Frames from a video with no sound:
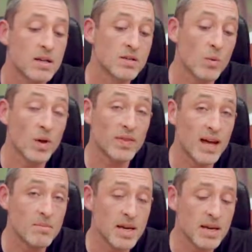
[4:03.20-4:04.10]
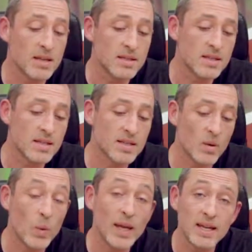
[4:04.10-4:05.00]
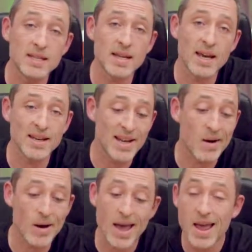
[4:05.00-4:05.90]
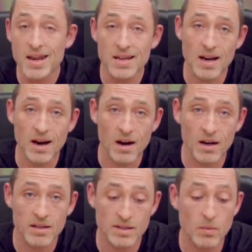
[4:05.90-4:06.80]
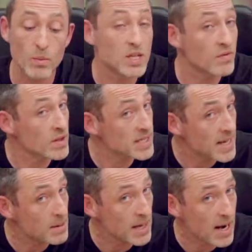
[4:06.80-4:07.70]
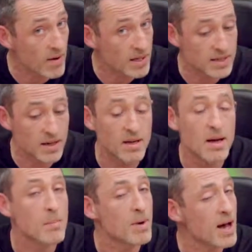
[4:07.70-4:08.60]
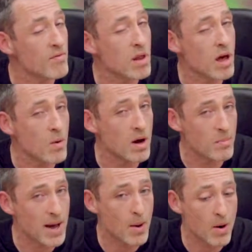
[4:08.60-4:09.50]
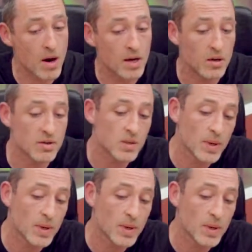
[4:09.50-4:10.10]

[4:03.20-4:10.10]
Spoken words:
So what that means is that we can take now any cards which are the same character but have lower power icons.